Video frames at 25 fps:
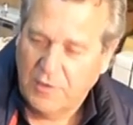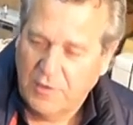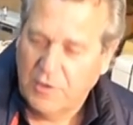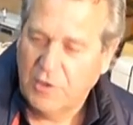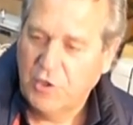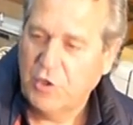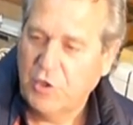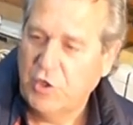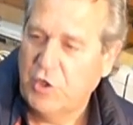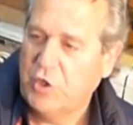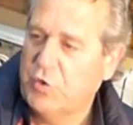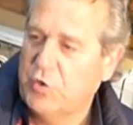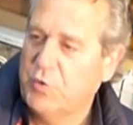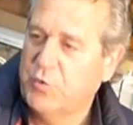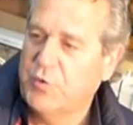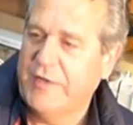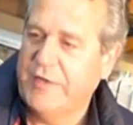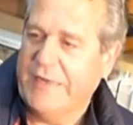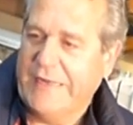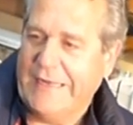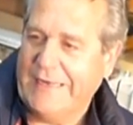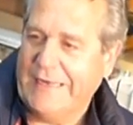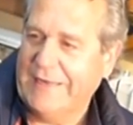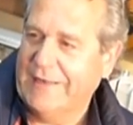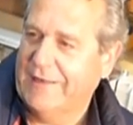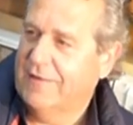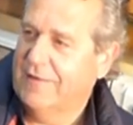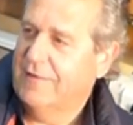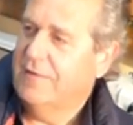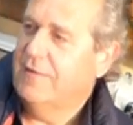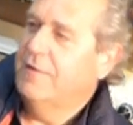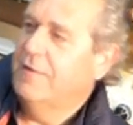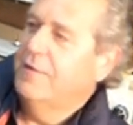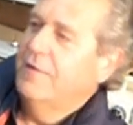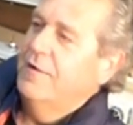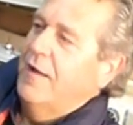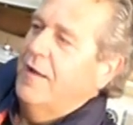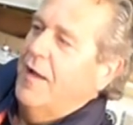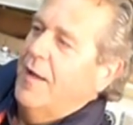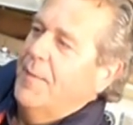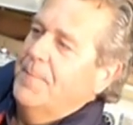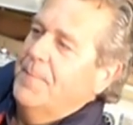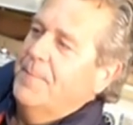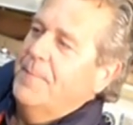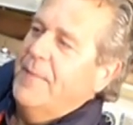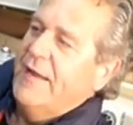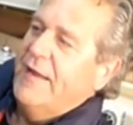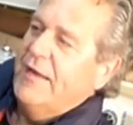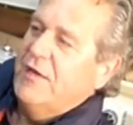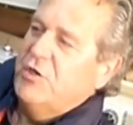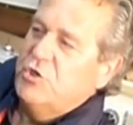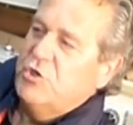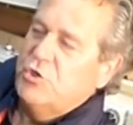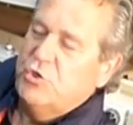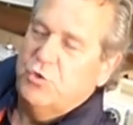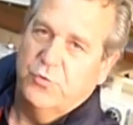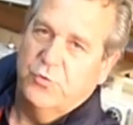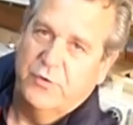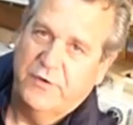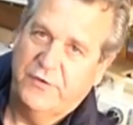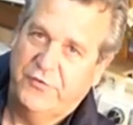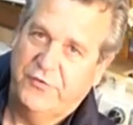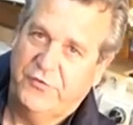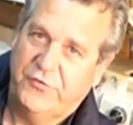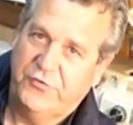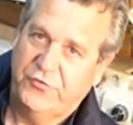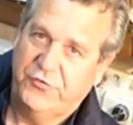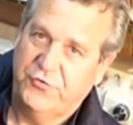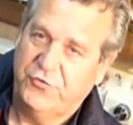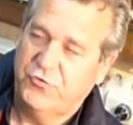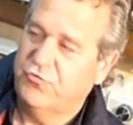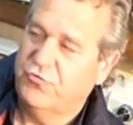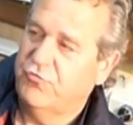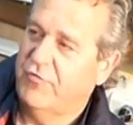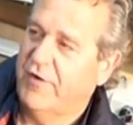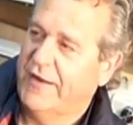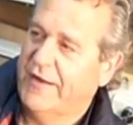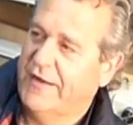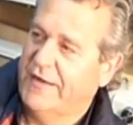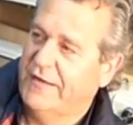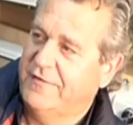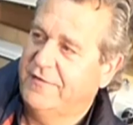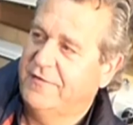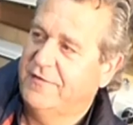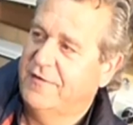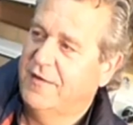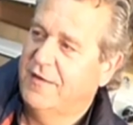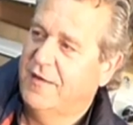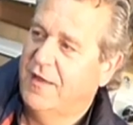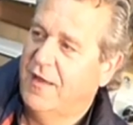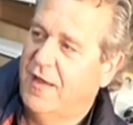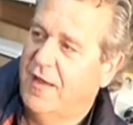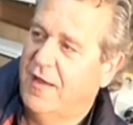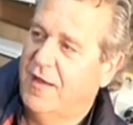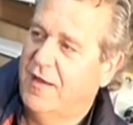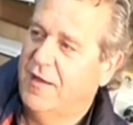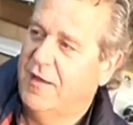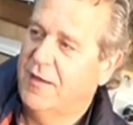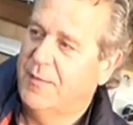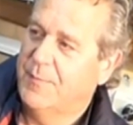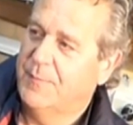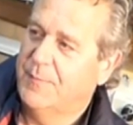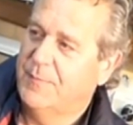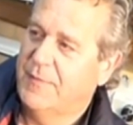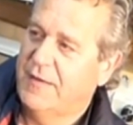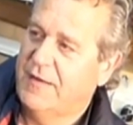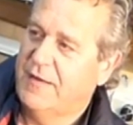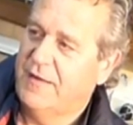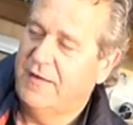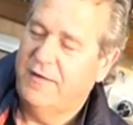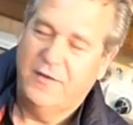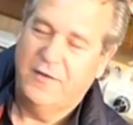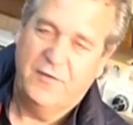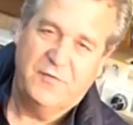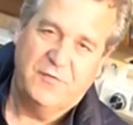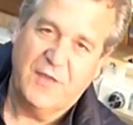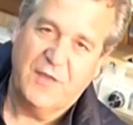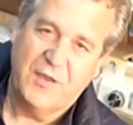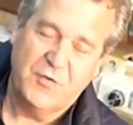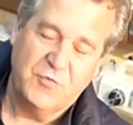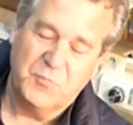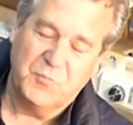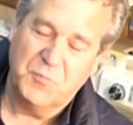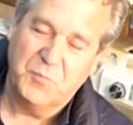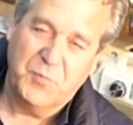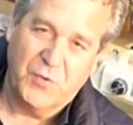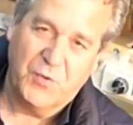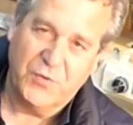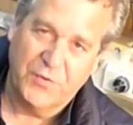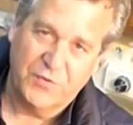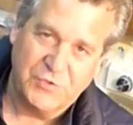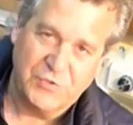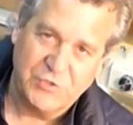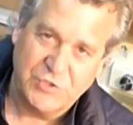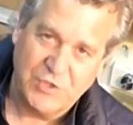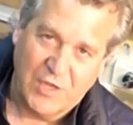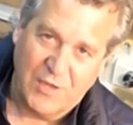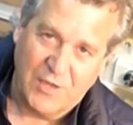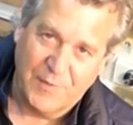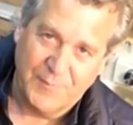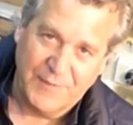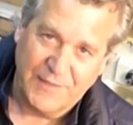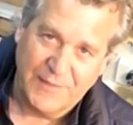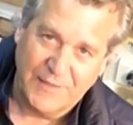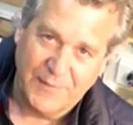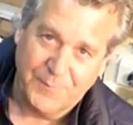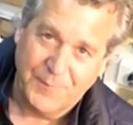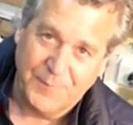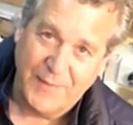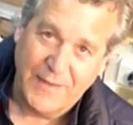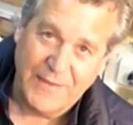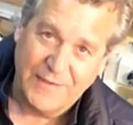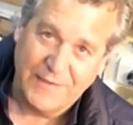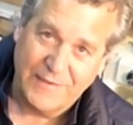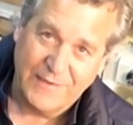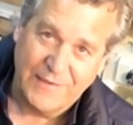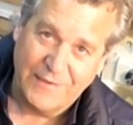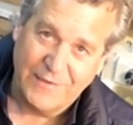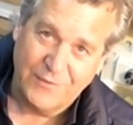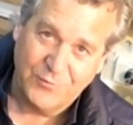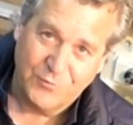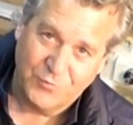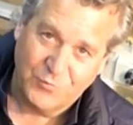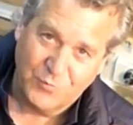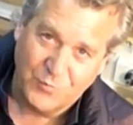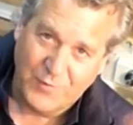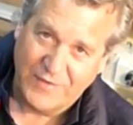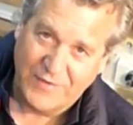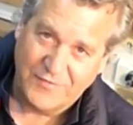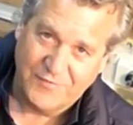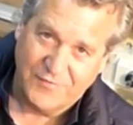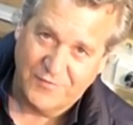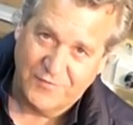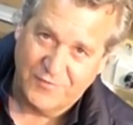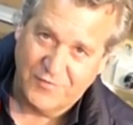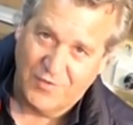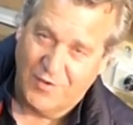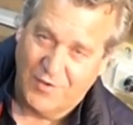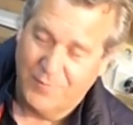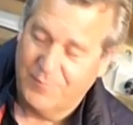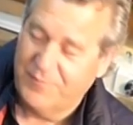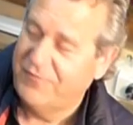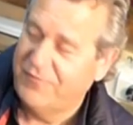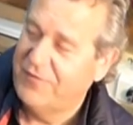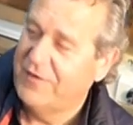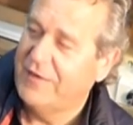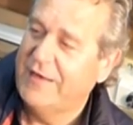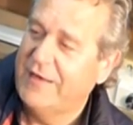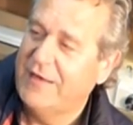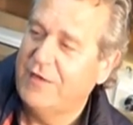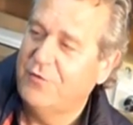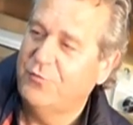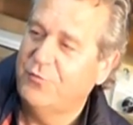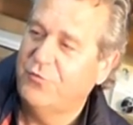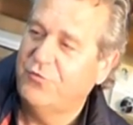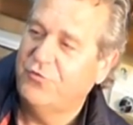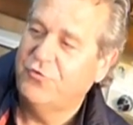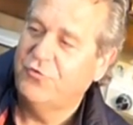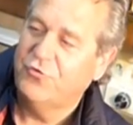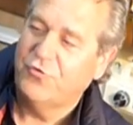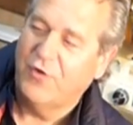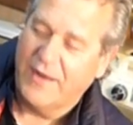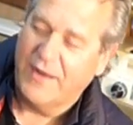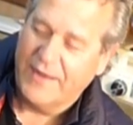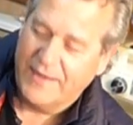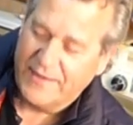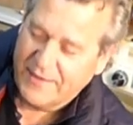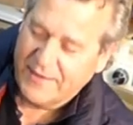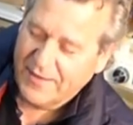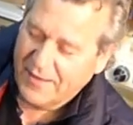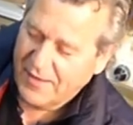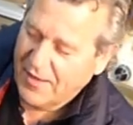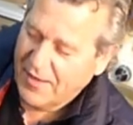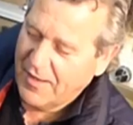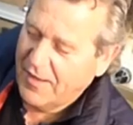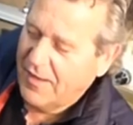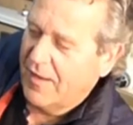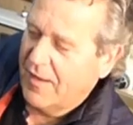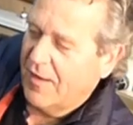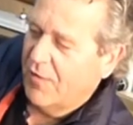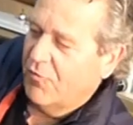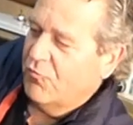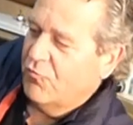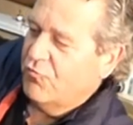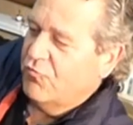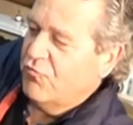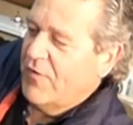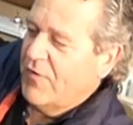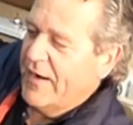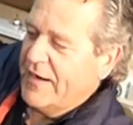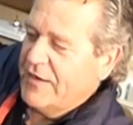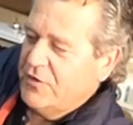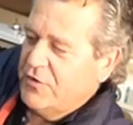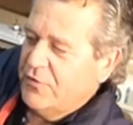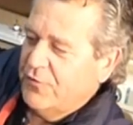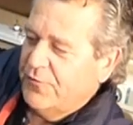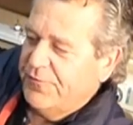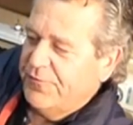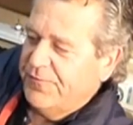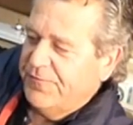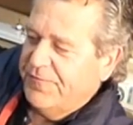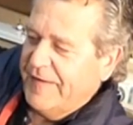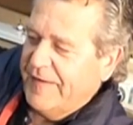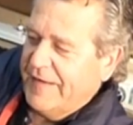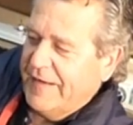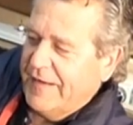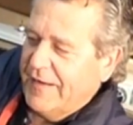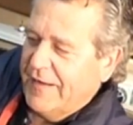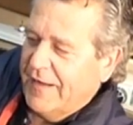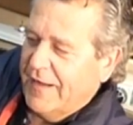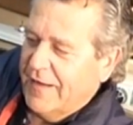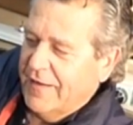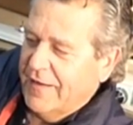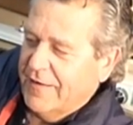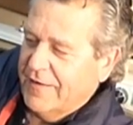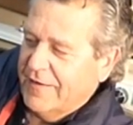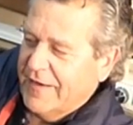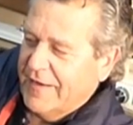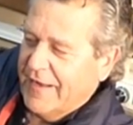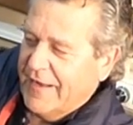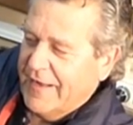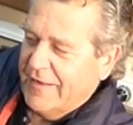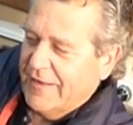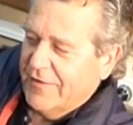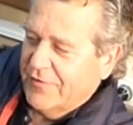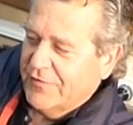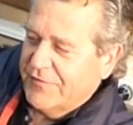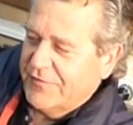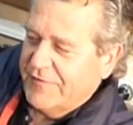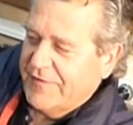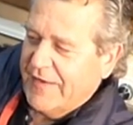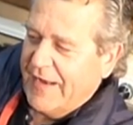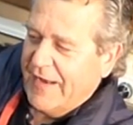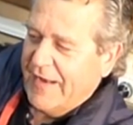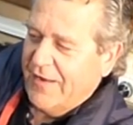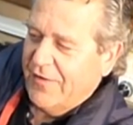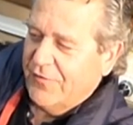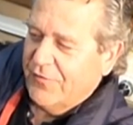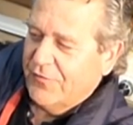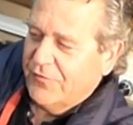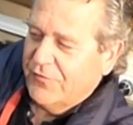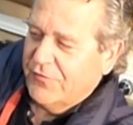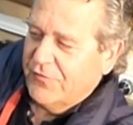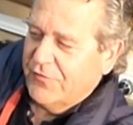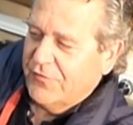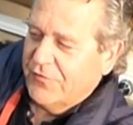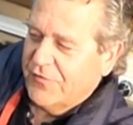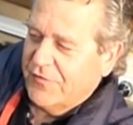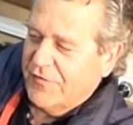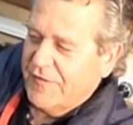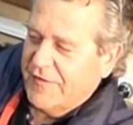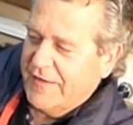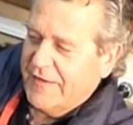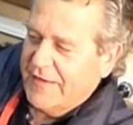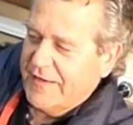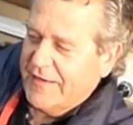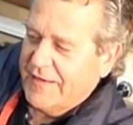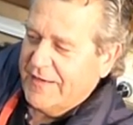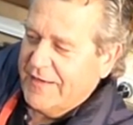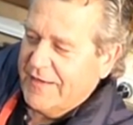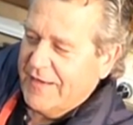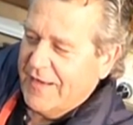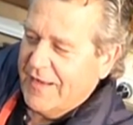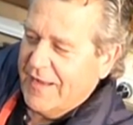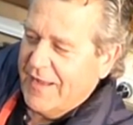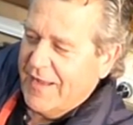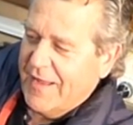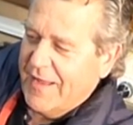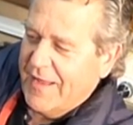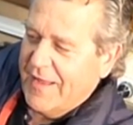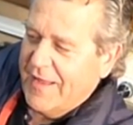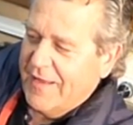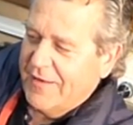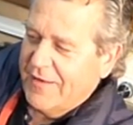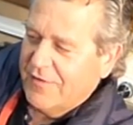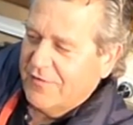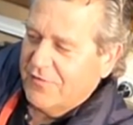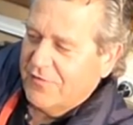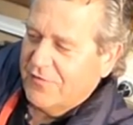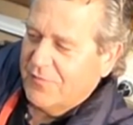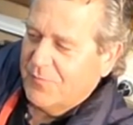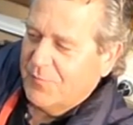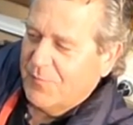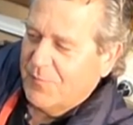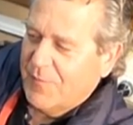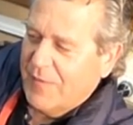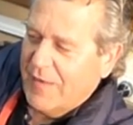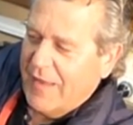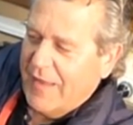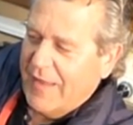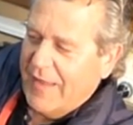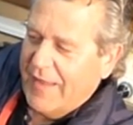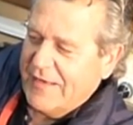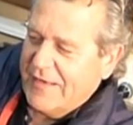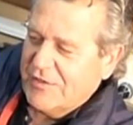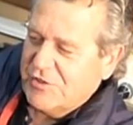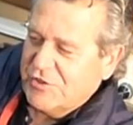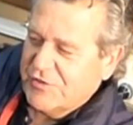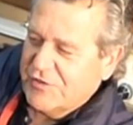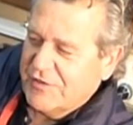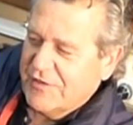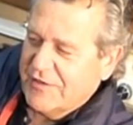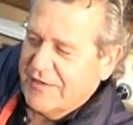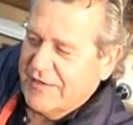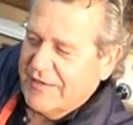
look at your needle and make sure it's straight um, don't bother sharpening a bent needle it's waste of time if your needle's straight run your fingernail down the edge of the